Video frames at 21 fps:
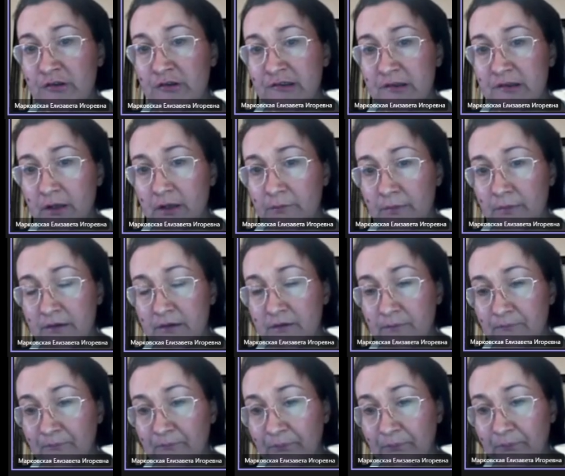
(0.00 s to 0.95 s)

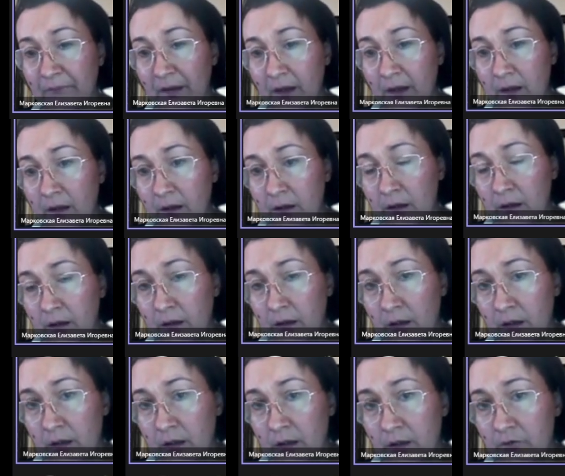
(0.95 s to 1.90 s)
statement.
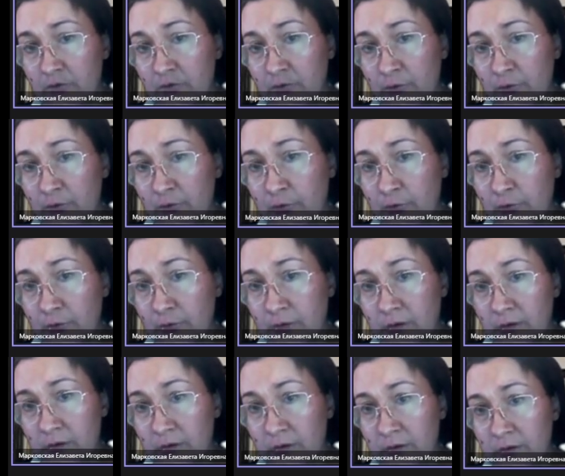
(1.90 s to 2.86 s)
So
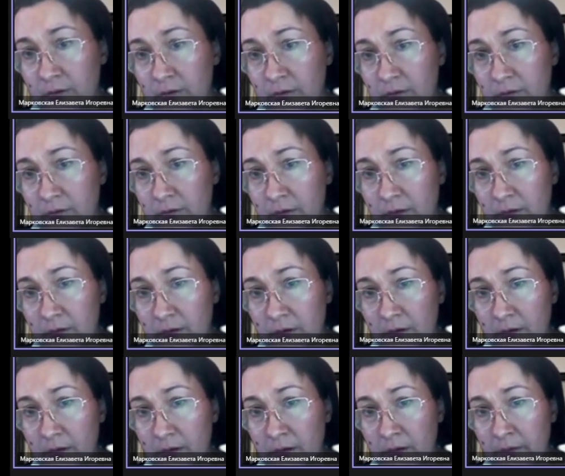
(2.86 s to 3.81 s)

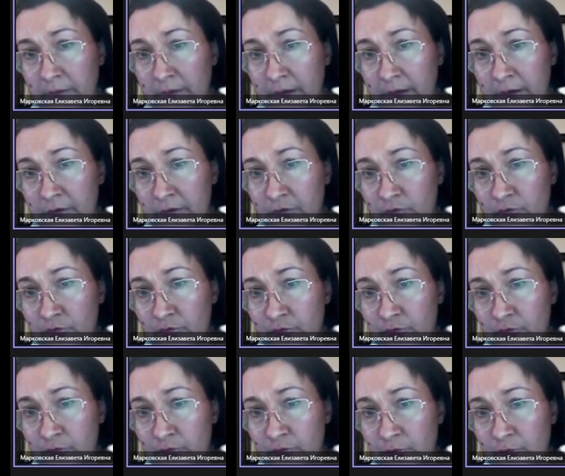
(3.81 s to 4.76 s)
I'd like to
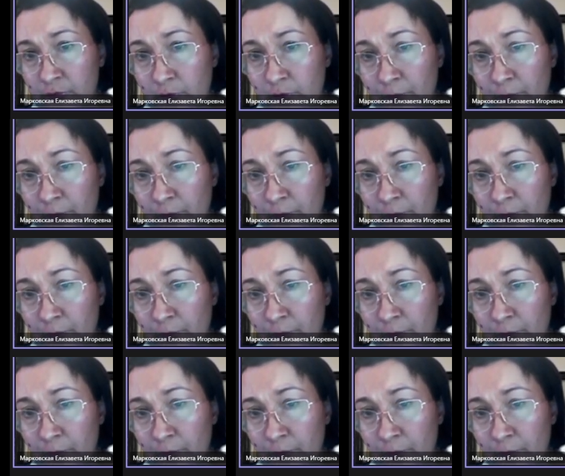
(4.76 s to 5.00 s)
stop a